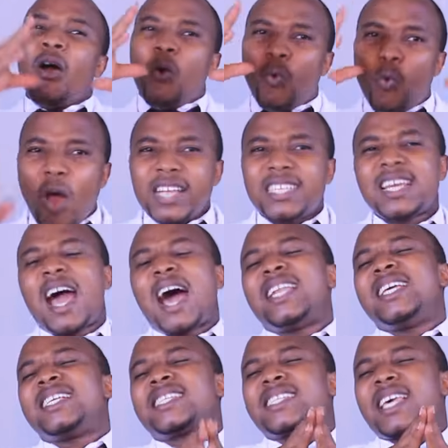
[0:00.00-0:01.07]
what are
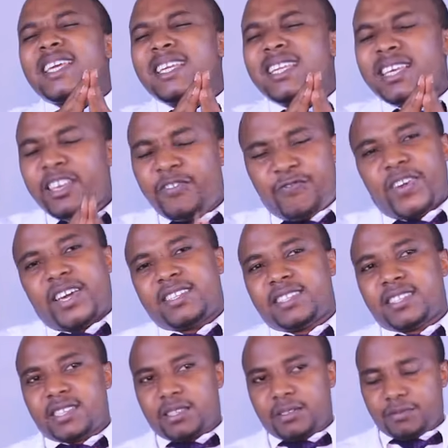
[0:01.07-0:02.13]
the side
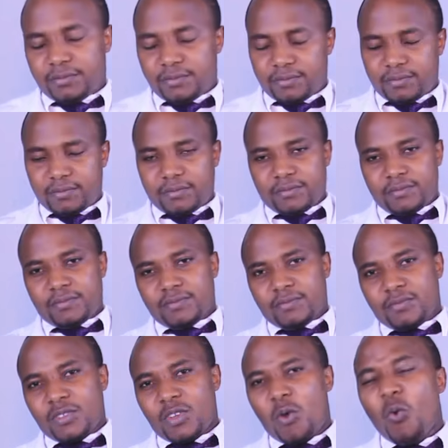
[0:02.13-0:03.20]
effects?
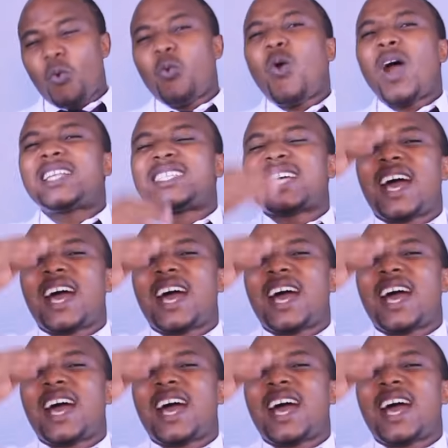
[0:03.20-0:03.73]
What